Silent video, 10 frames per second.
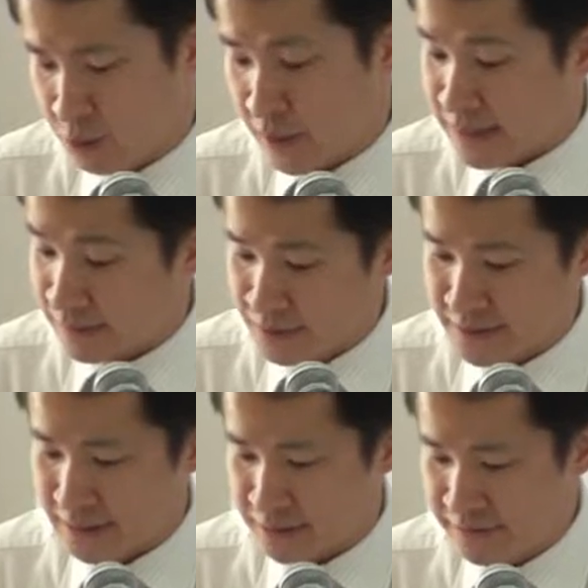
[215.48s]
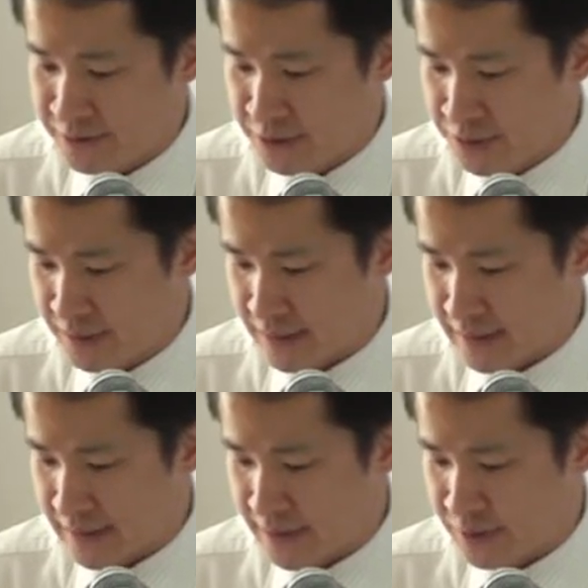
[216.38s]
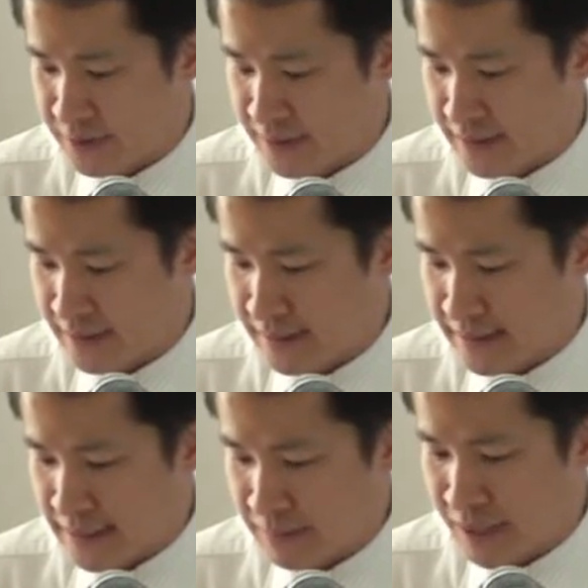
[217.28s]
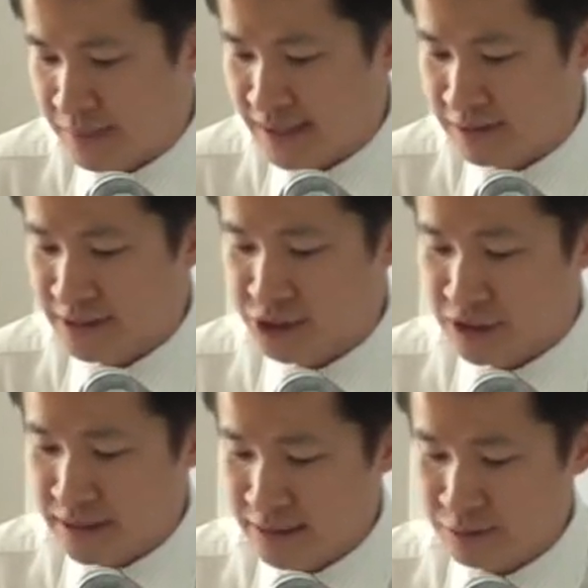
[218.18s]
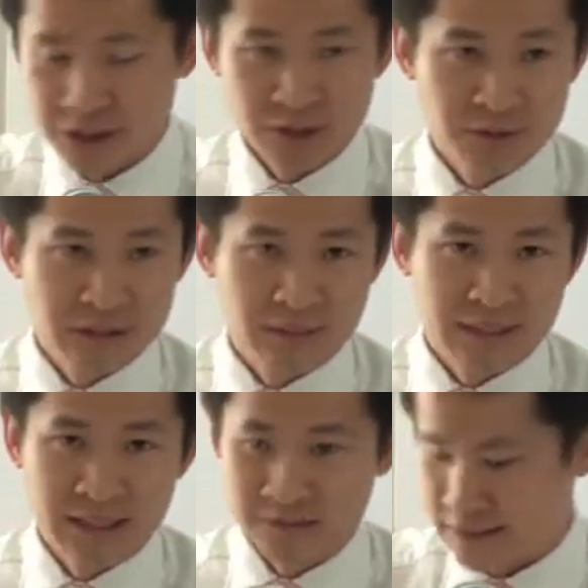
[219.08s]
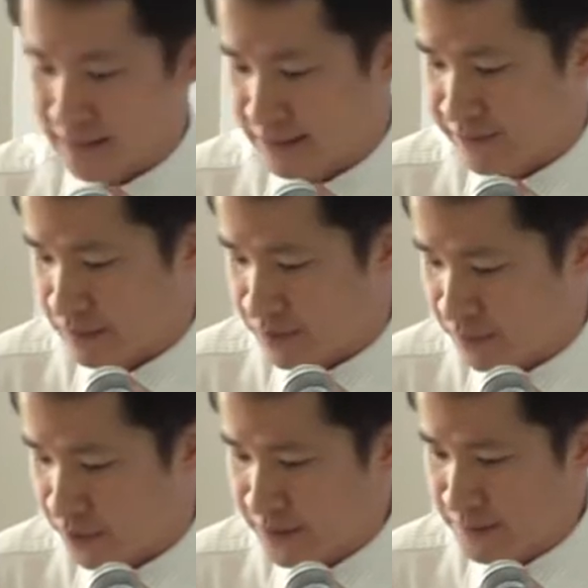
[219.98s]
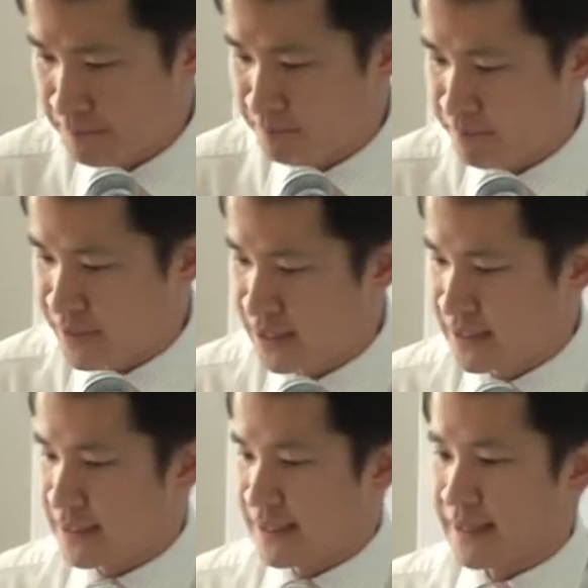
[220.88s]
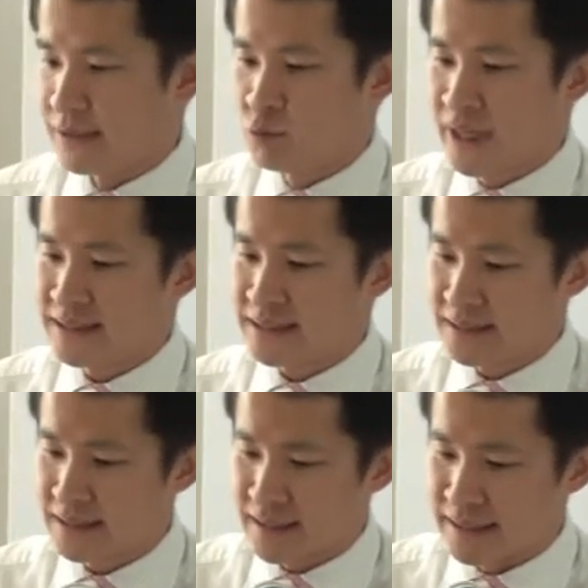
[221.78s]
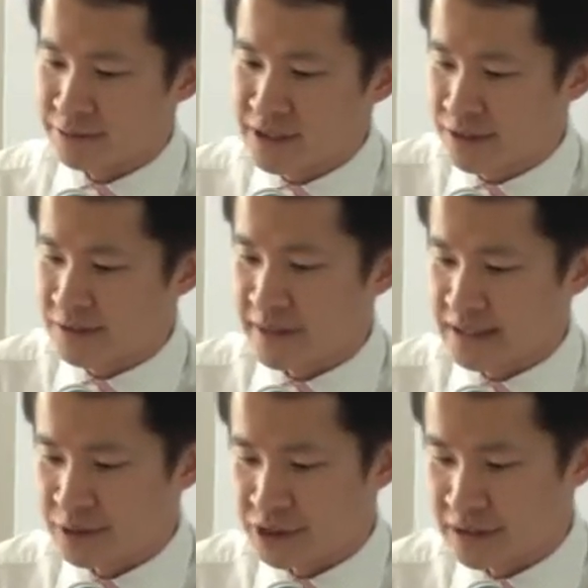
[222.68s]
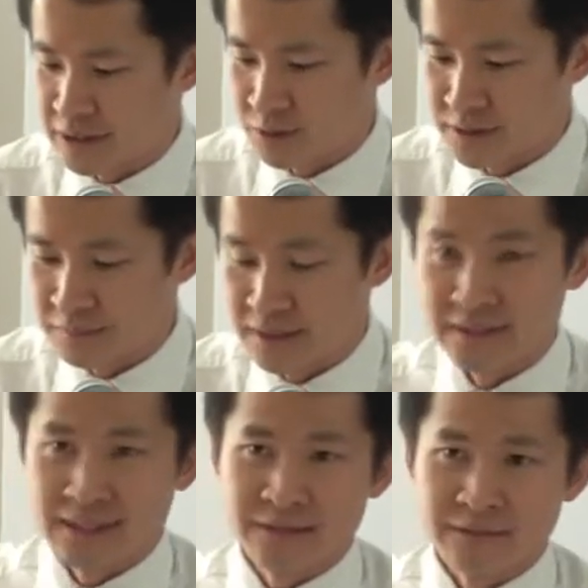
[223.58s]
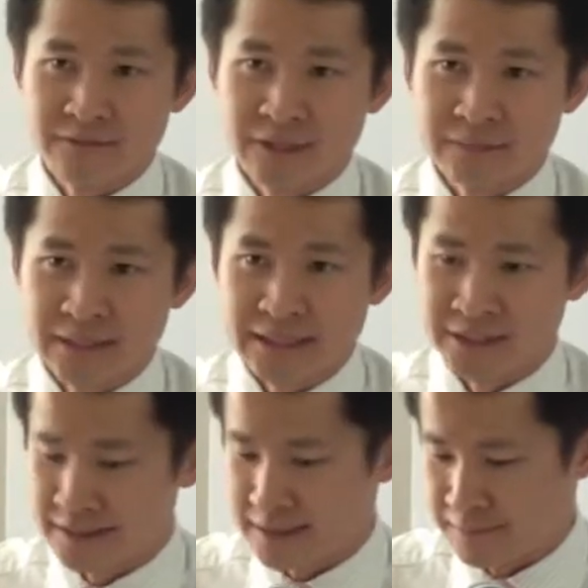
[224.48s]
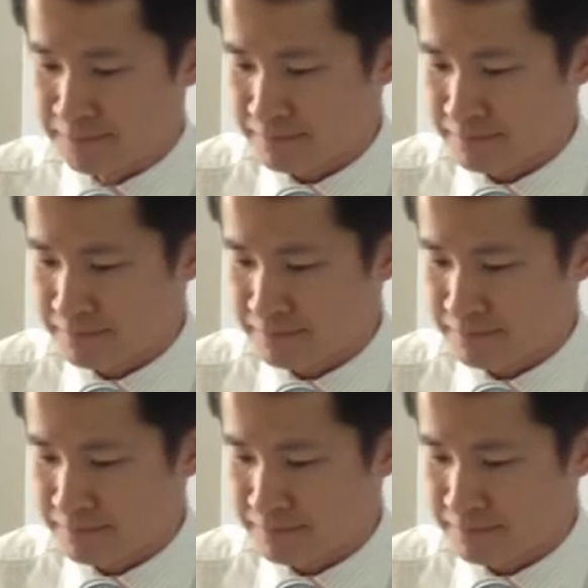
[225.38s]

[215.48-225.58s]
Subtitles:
2 examples that I'll give you include the Public Housing Journey, which is hosted by the Housing and Development Board, and the Waste and Resource Management Journey hosted by the National Environment Agency.